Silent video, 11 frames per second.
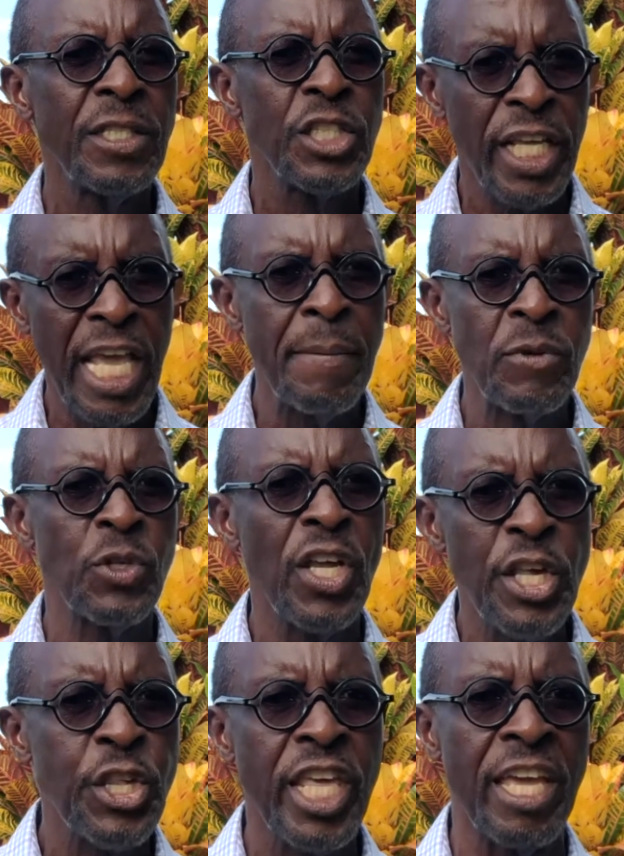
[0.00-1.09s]
to him, to
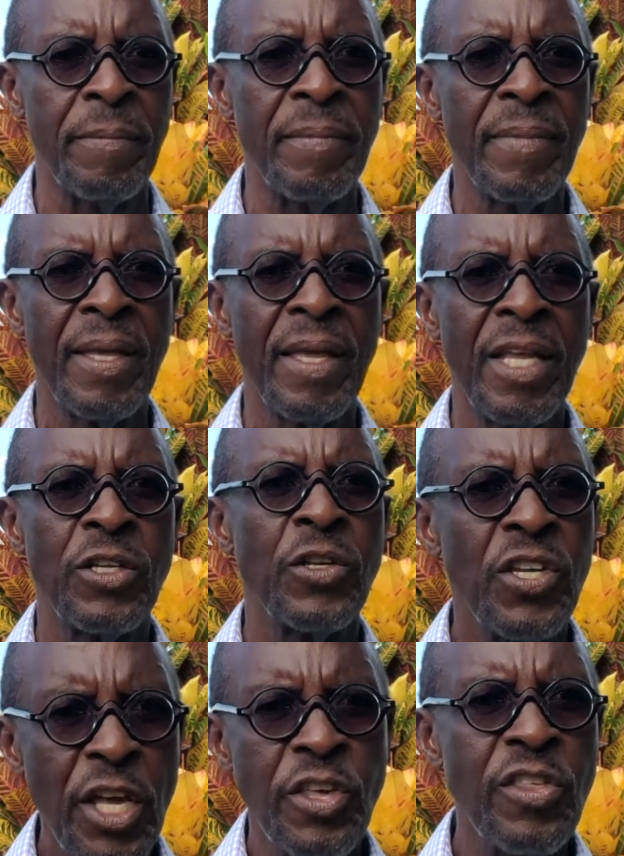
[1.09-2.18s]

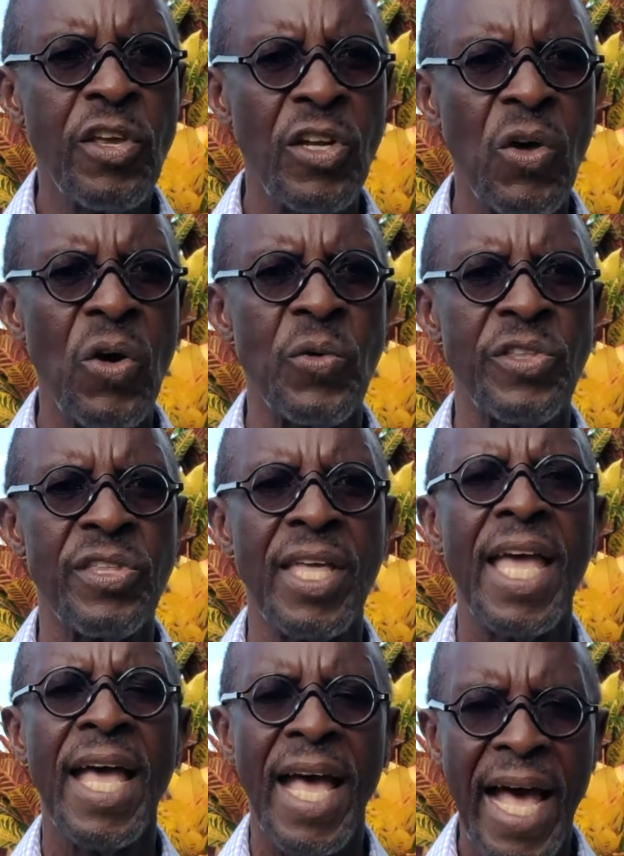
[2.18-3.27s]
touch his clothes,
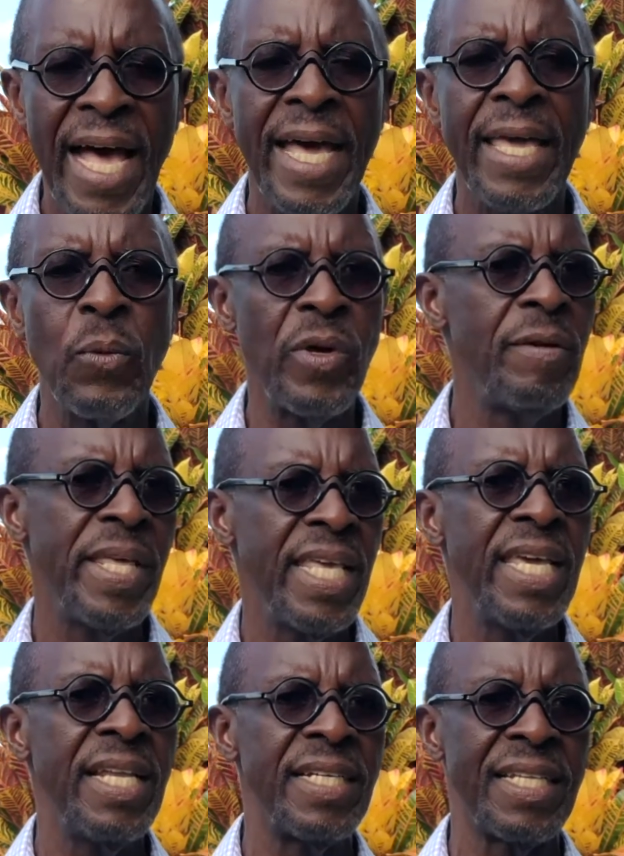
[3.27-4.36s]
I will be
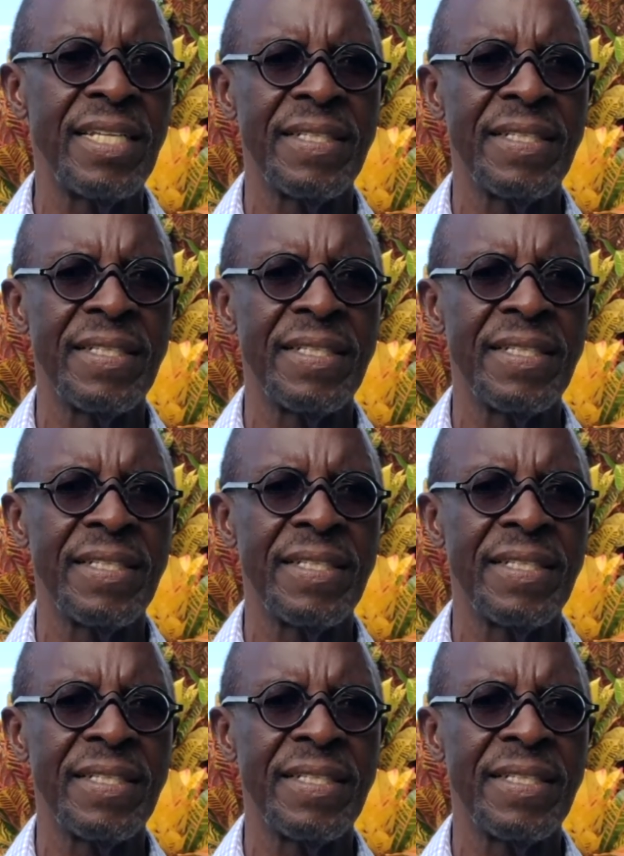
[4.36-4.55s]
healed."